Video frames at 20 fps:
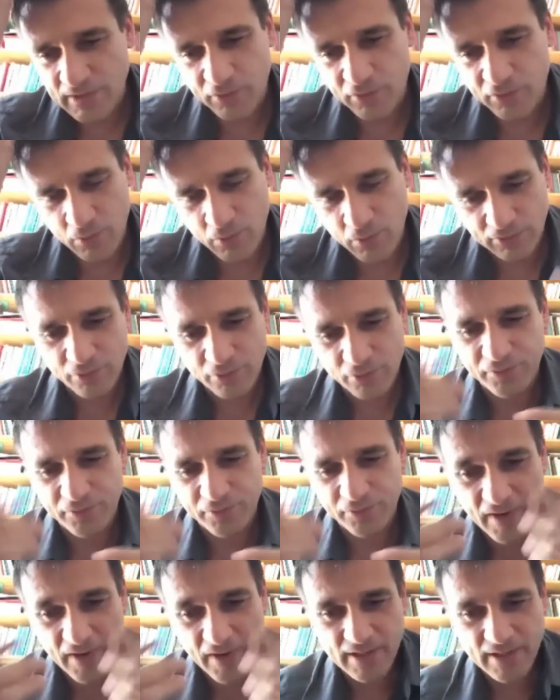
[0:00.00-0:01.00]
if you want to
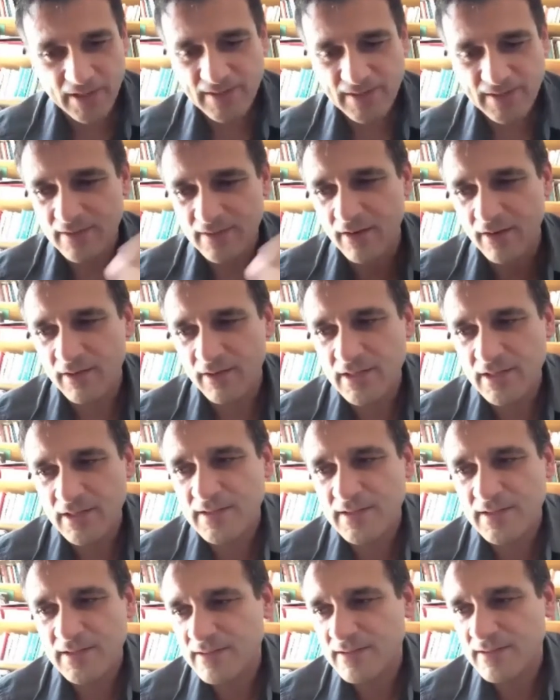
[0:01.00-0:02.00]
face
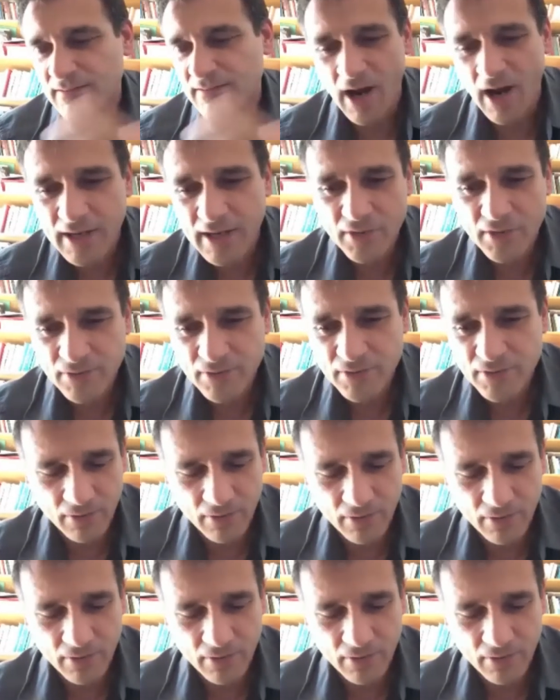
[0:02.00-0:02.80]
his highest